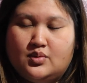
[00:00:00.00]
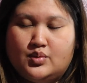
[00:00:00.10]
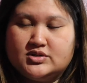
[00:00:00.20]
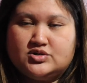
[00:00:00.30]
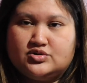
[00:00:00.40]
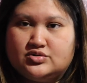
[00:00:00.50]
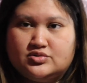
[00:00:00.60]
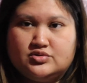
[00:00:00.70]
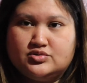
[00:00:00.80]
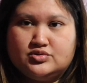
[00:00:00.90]
once
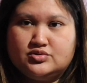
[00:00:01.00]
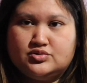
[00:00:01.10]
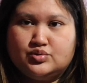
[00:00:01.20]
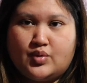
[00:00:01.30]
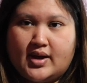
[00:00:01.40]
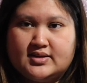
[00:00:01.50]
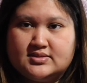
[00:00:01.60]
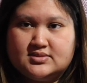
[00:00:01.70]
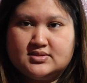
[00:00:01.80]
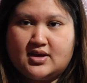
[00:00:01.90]
or
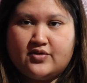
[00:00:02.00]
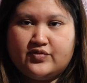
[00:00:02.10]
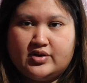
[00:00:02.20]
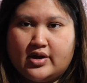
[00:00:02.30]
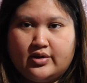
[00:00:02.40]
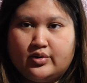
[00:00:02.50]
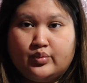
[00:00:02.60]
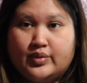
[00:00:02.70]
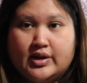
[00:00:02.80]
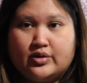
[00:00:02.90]
twice every other
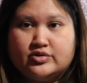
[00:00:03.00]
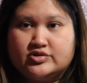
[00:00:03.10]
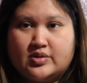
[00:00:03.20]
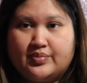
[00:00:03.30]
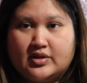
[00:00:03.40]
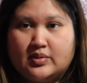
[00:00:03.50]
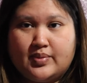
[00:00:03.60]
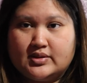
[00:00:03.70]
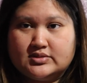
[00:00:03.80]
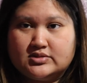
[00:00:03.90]
week or something
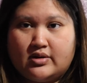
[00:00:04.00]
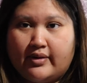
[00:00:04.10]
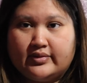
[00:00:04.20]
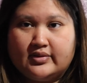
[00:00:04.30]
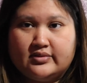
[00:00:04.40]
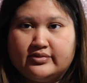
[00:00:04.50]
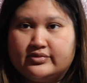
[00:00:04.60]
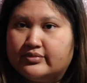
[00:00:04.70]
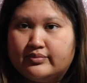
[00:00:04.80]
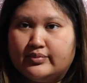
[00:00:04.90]
depends on his
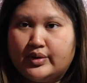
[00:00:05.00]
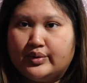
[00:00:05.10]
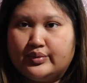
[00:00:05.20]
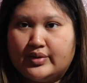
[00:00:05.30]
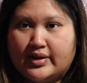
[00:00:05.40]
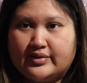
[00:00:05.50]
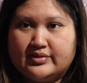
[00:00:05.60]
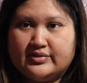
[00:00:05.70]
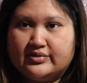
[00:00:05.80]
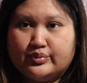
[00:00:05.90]
mood and
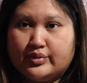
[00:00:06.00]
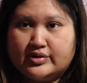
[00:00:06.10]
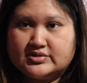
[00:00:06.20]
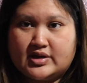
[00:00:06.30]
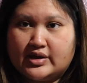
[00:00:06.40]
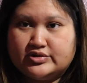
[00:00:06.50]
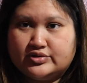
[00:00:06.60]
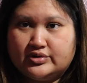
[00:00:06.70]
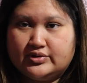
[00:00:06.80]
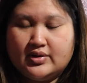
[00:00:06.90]
his work
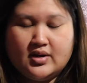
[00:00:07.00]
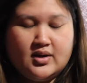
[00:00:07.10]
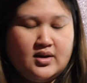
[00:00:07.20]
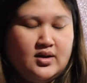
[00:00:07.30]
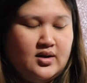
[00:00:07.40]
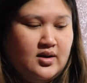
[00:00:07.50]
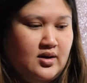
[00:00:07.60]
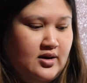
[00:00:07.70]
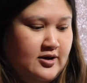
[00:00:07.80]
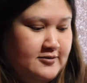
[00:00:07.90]
schedule
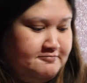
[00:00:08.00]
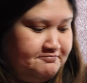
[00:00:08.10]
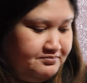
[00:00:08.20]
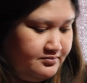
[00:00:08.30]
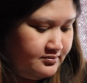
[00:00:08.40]
um,